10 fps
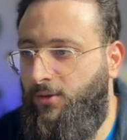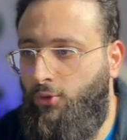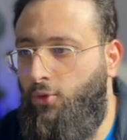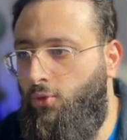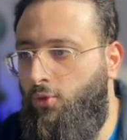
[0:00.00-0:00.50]

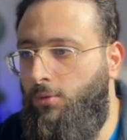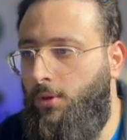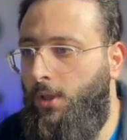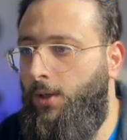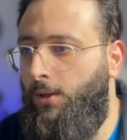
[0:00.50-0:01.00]
to
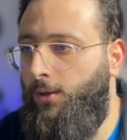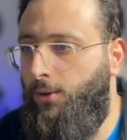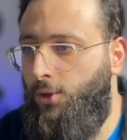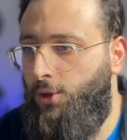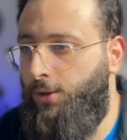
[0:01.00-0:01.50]

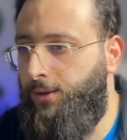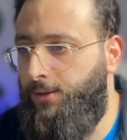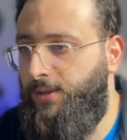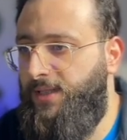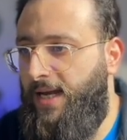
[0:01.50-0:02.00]
current
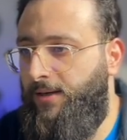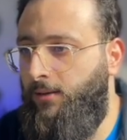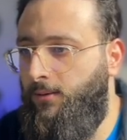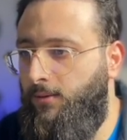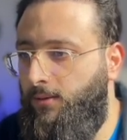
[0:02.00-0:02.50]
tenant.